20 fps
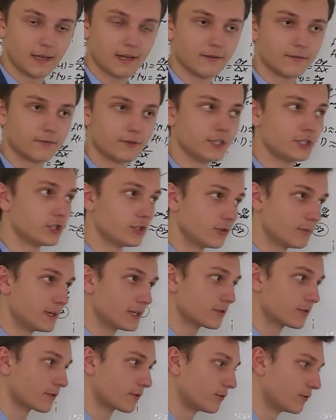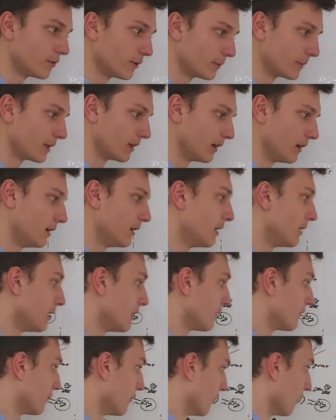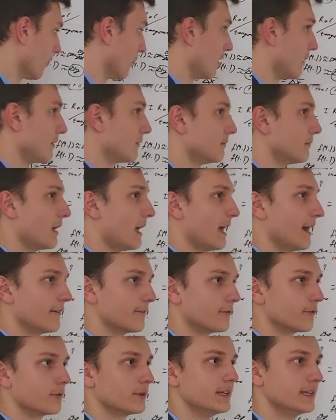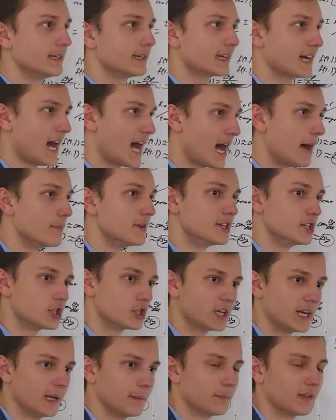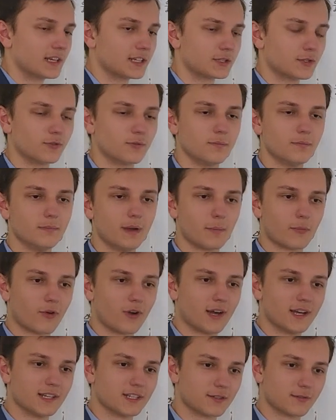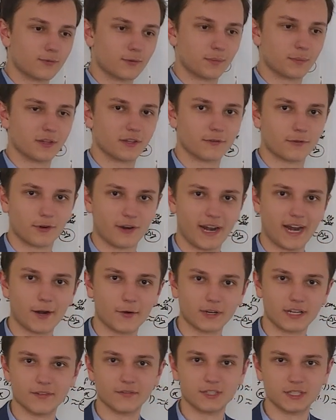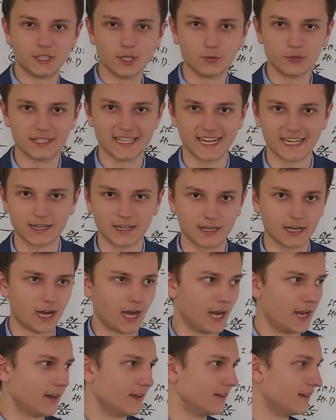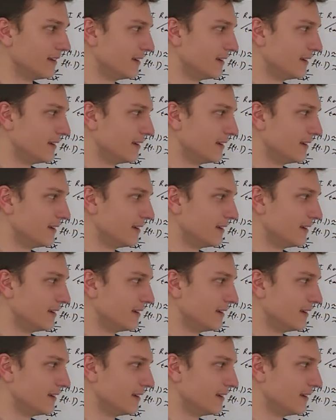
Every geometric formula for every common shape. Like don't memorize the formula for area of a dodecagon.